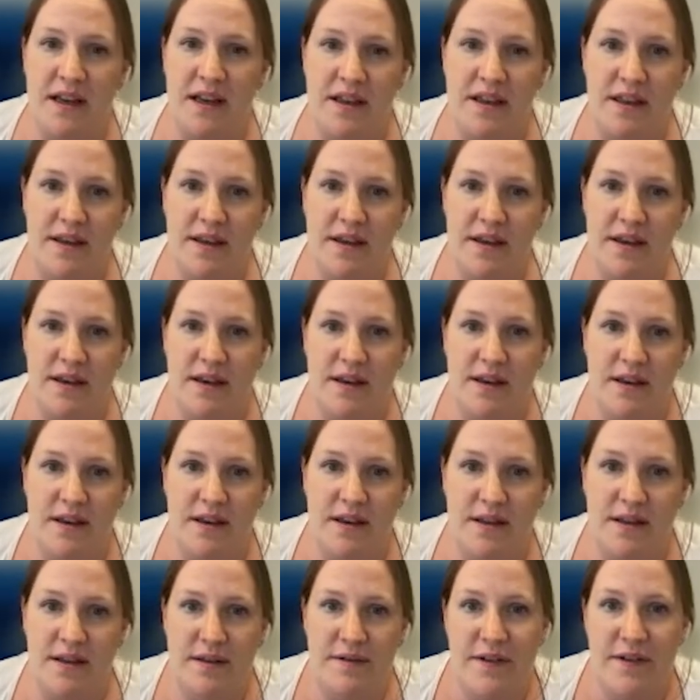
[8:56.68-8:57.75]
the
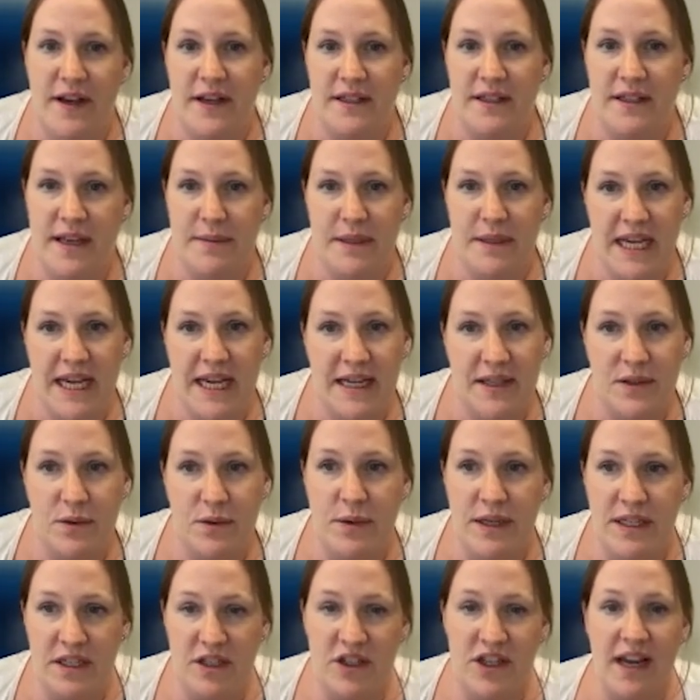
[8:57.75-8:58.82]
first step to take is
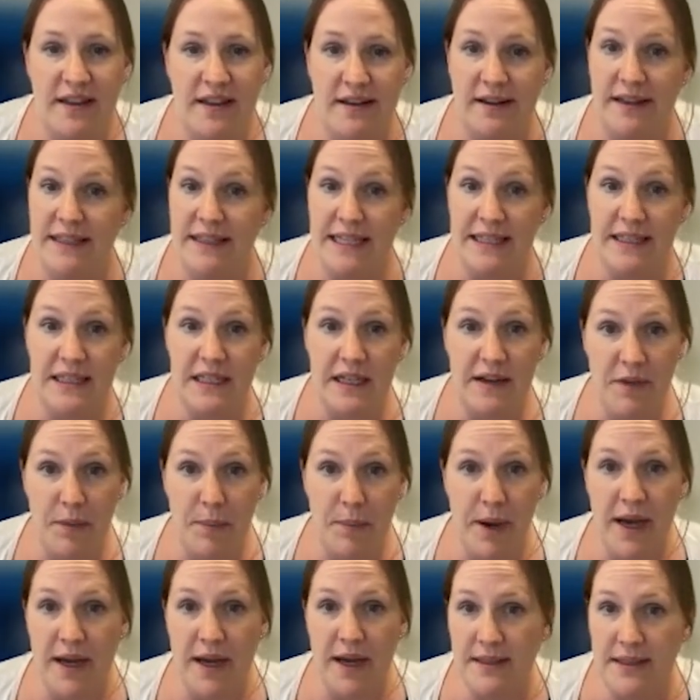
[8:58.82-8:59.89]
always to check the identity of the
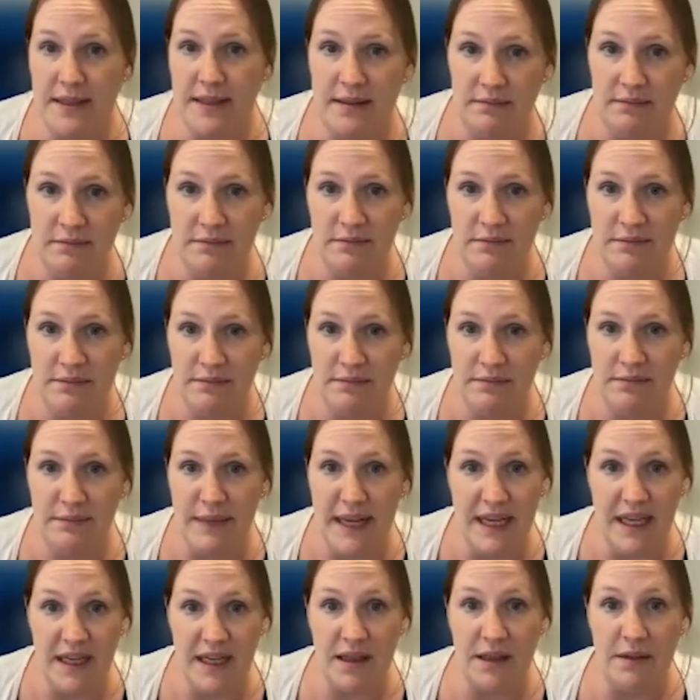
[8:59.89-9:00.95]
person
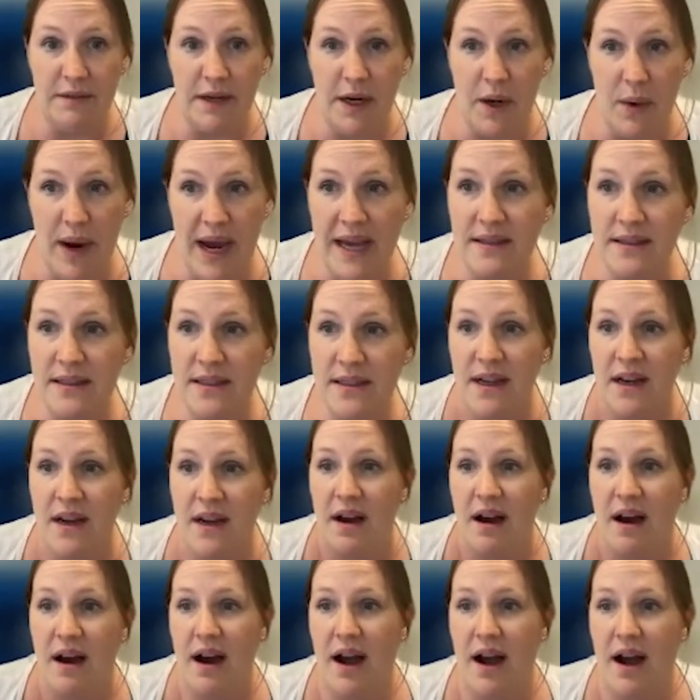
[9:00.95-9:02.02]
making the request
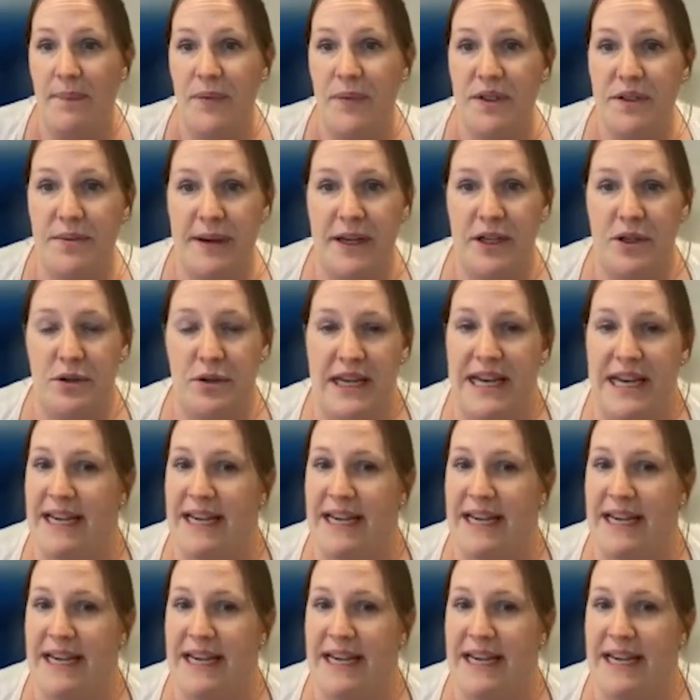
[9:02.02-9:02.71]
to make sure that